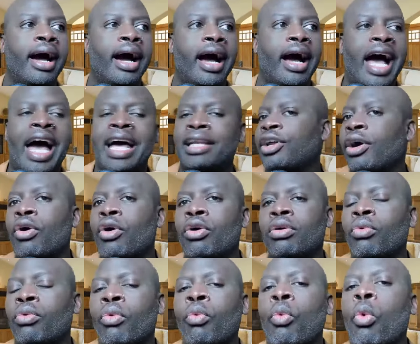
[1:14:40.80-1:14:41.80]
I don't
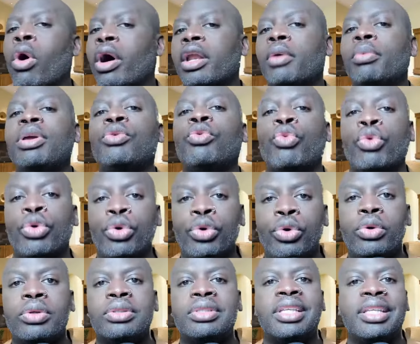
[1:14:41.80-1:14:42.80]
want to be
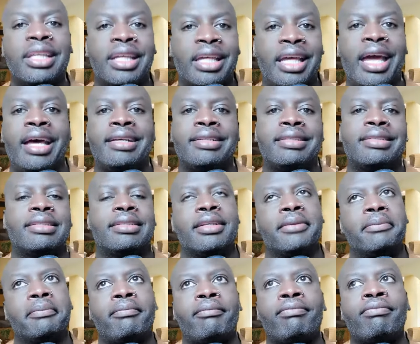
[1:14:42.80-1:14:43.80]
rude to the guest.
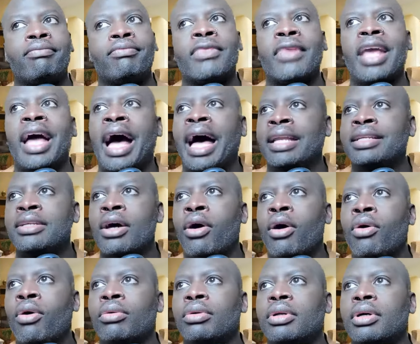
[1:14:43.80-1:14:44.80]
I
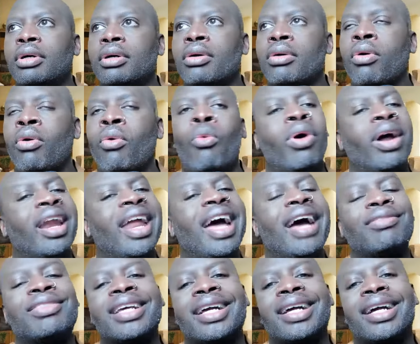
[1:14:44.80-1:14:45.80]
don't want to
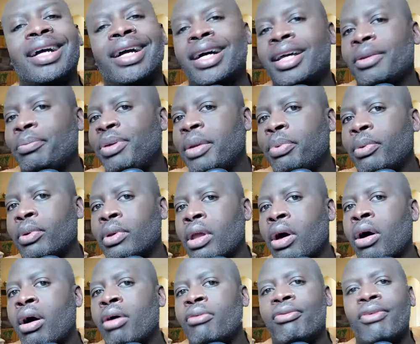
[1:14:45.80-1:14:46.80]
have to cut people
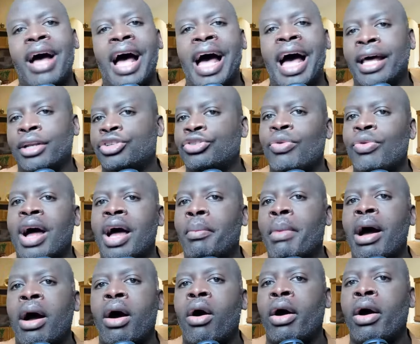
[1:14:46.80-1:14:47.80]
off. I try
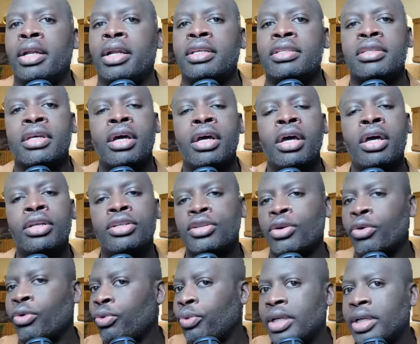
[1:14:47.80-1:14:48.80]
my hardest to
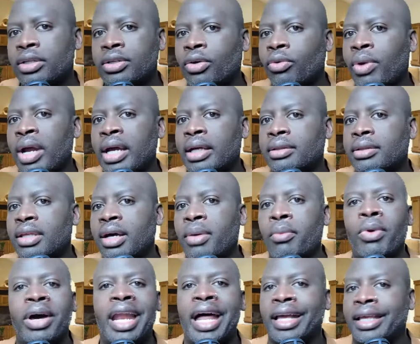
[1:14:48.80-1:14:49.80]
redirect them
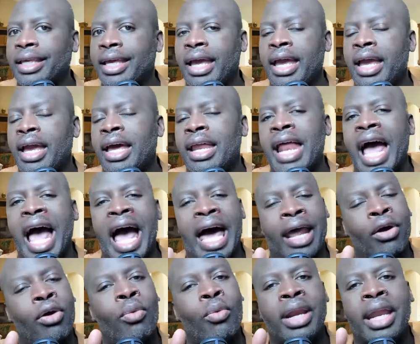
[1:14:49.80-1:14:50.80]
when I can. I
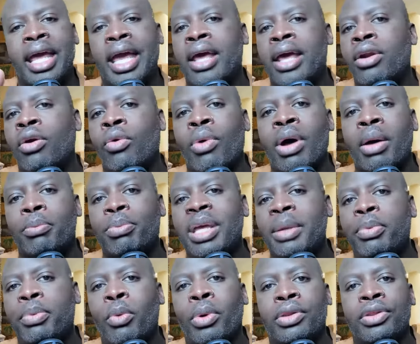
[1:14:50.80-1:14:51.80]
don't want to interrupt
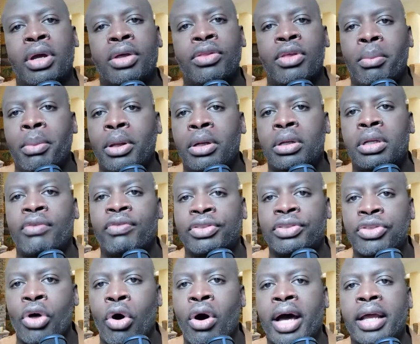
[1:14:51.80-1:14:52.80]
people when they're in the middle of a
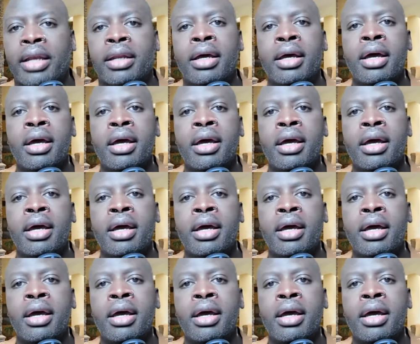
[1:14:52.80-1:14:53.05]
thought.